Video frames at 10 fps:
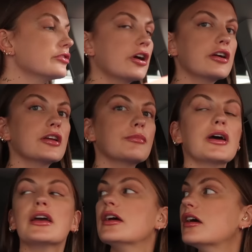starting
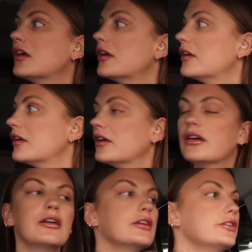my
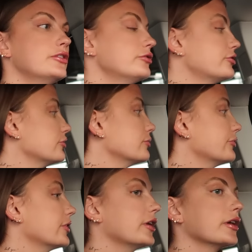YouTube
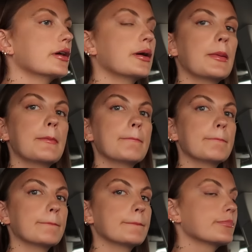vlog.
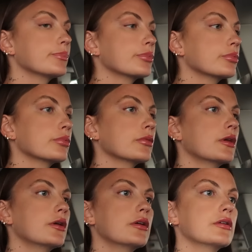Yeah.
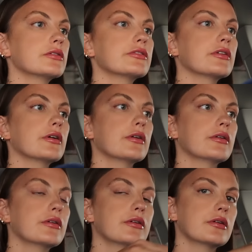Okay, so
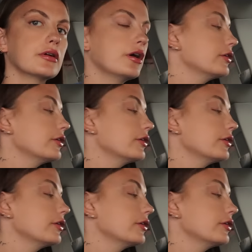perfect.